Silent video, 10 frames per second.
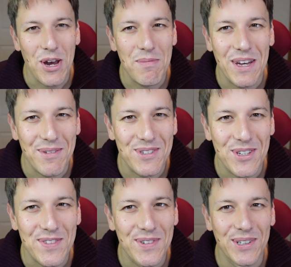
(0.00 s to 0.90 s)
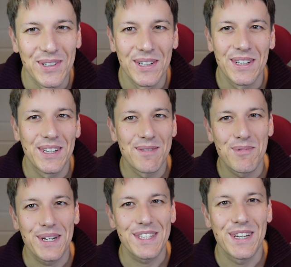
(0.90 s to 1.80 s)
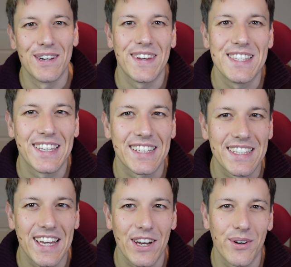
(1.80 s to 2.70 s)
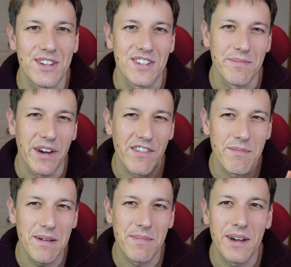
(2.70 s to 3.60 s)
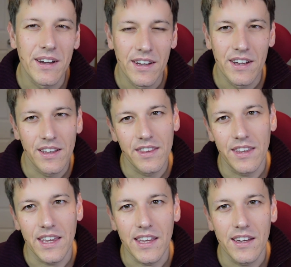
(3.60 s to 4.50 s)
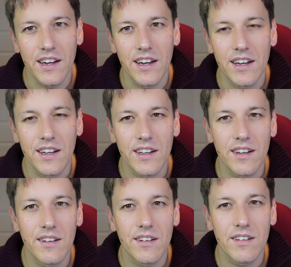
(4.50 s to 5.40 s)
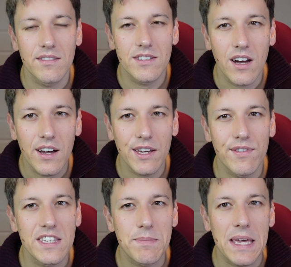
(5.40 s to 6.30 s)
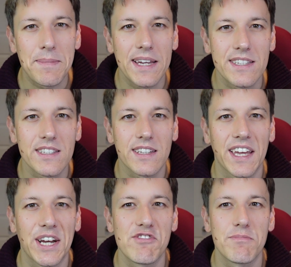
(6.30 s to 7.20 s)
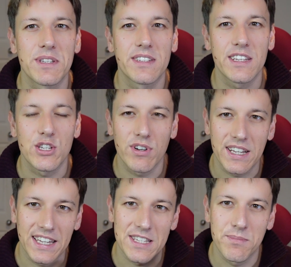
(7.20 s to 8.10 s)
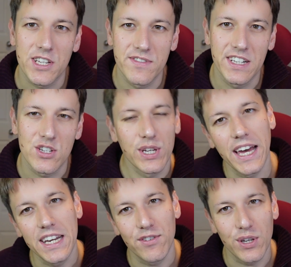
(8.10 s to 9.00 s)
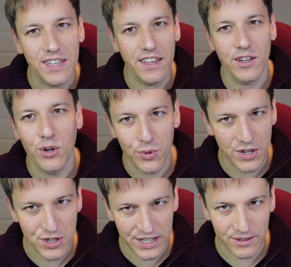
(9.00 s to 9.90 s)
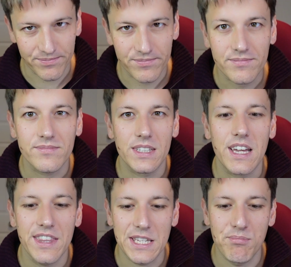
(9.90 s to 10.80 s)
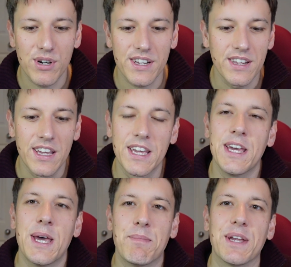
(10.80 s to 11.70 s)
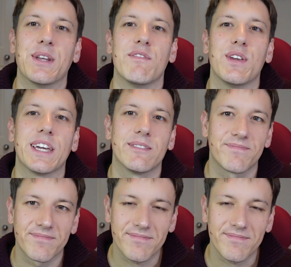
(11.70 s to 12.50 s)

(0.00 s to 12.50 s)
I hope that was useful. Pretty tough ending to that question, but remember, the target for this paper isn't to get 100%. You're trying to get as much of it as you can. If you can get the whole question out, that's brilliant. But if you get